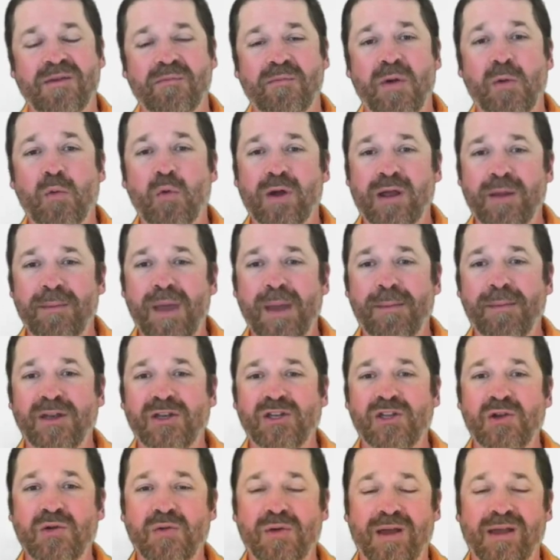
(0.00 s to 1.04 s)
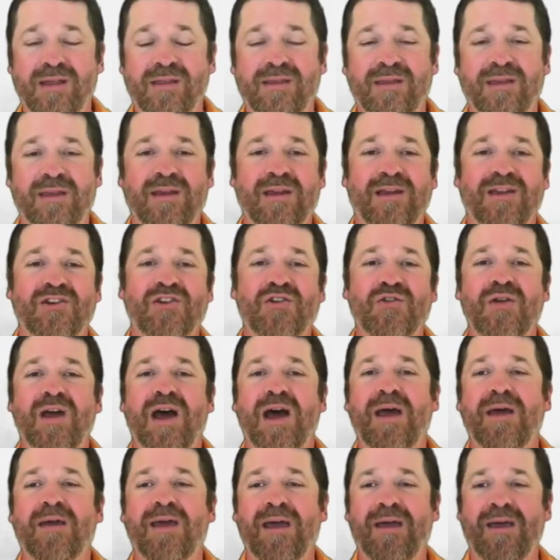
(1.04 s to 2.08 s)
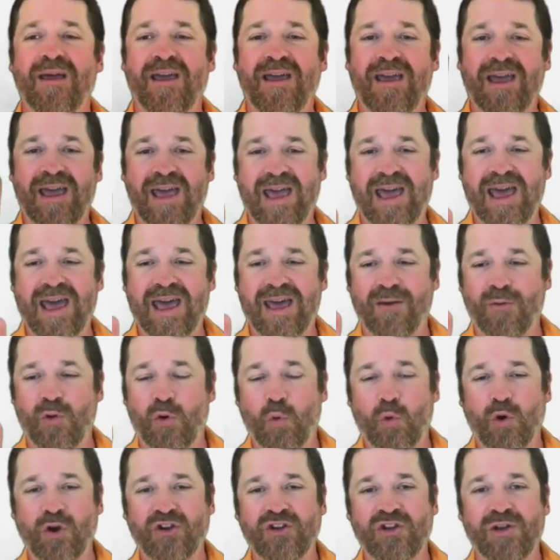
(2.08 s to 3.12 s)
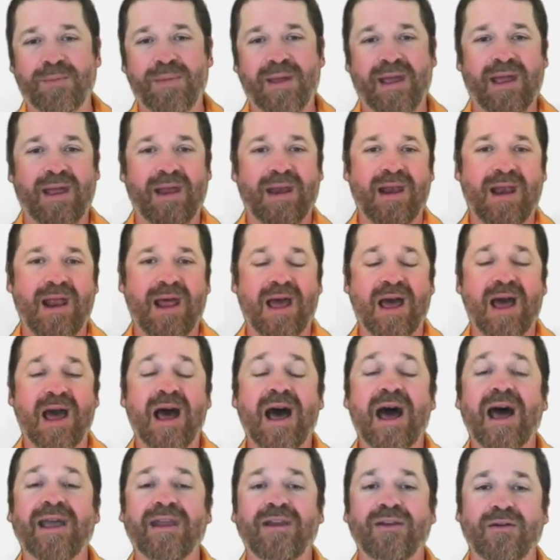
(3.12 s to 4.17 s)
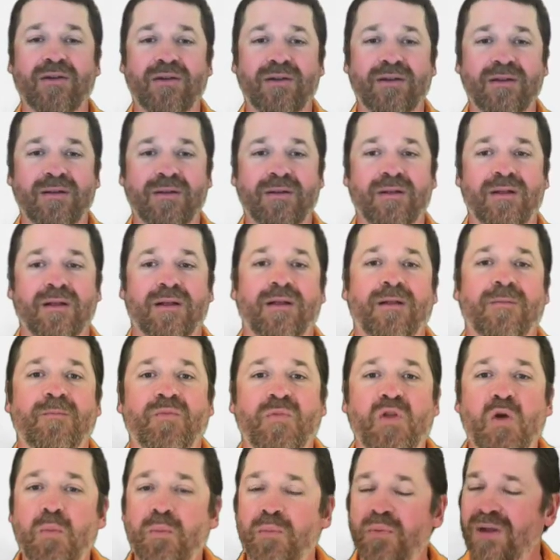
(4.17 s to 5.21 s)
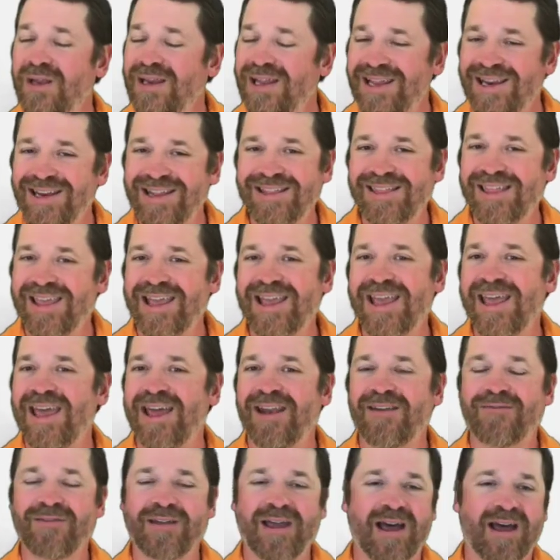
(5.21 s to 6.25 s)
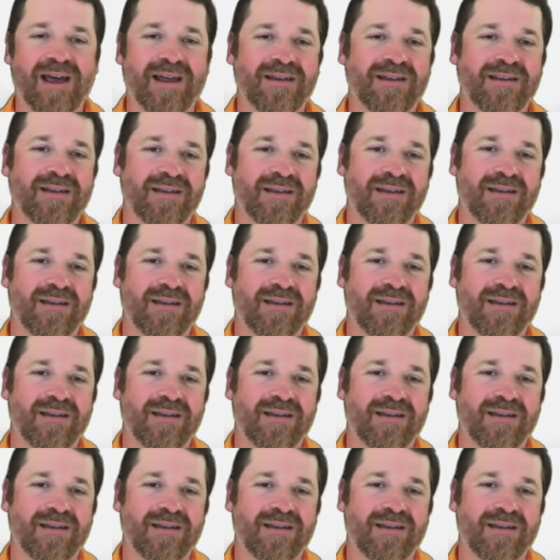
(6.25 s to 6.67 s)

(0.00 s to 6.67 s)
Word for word: Remember what commandment two was? Do not have worship an idol. Don't put anything ahead of God.